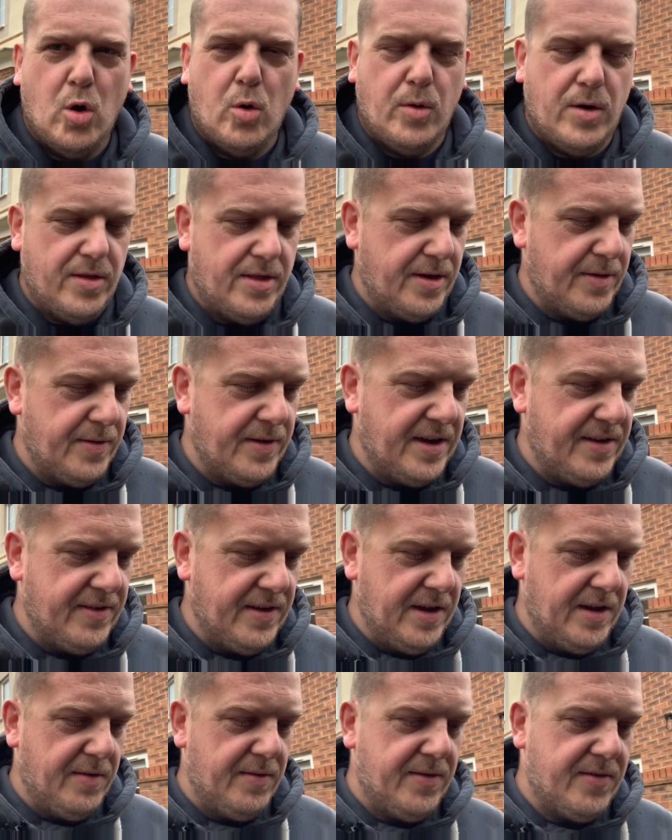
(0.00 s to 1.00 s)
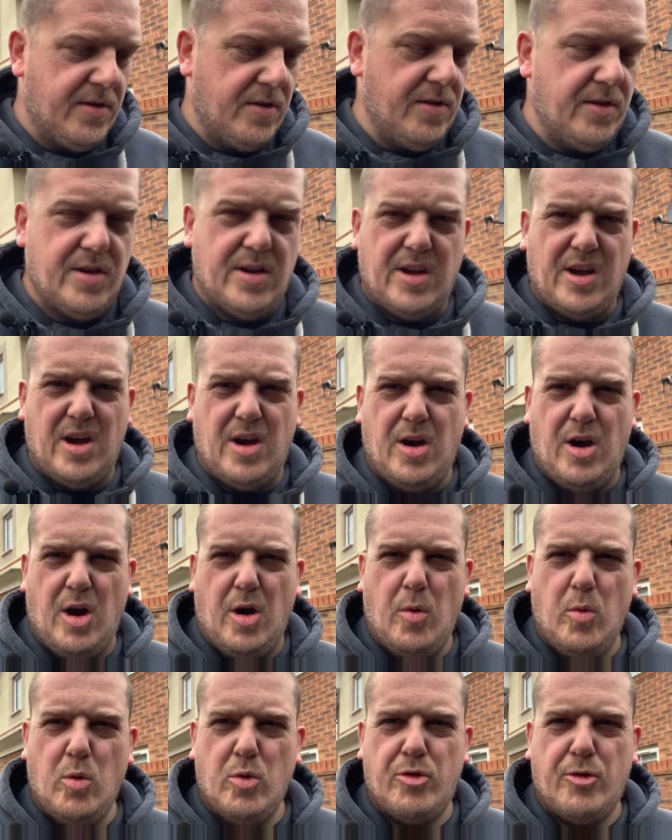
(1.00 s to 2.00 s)
Well, there we have it. We've got the
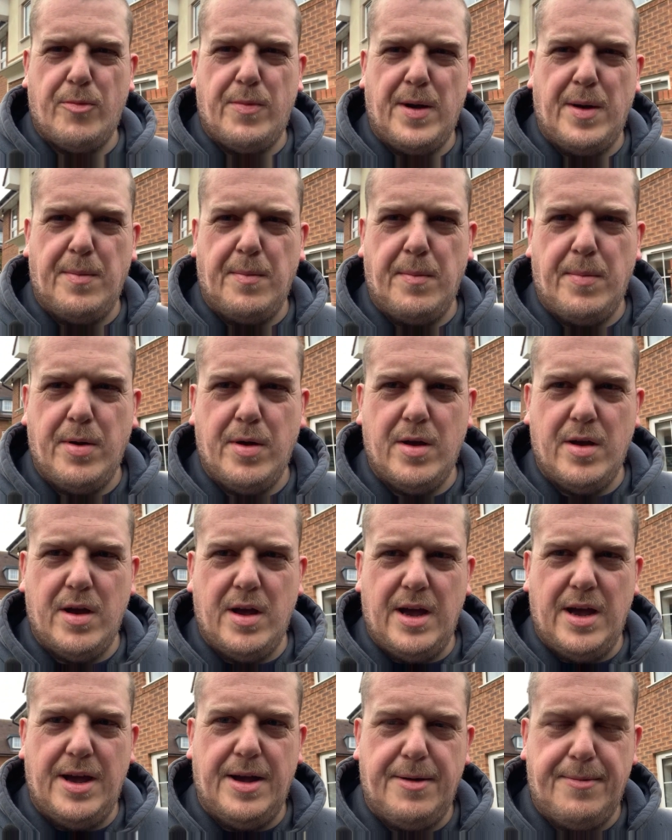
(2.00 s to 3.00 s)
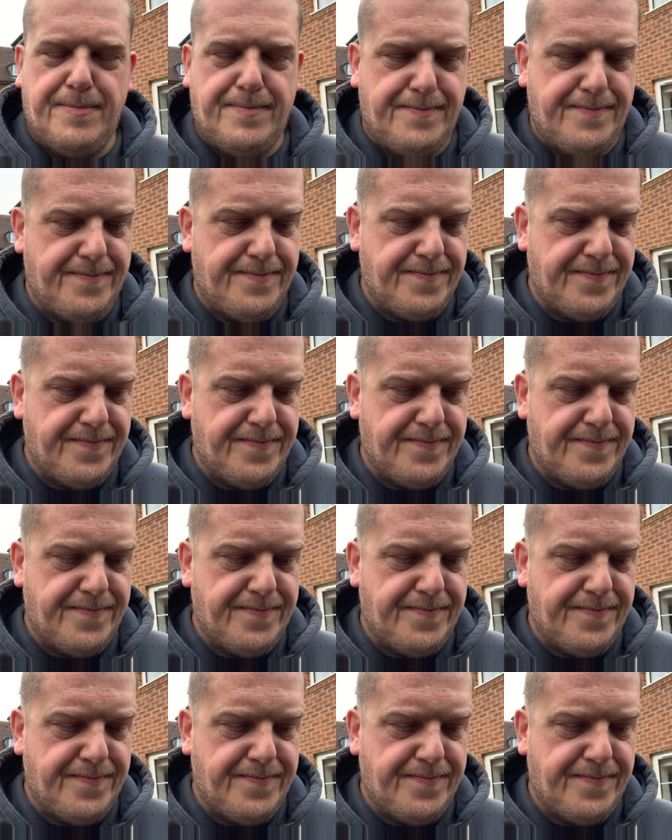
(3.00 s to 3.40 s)
water pump pulley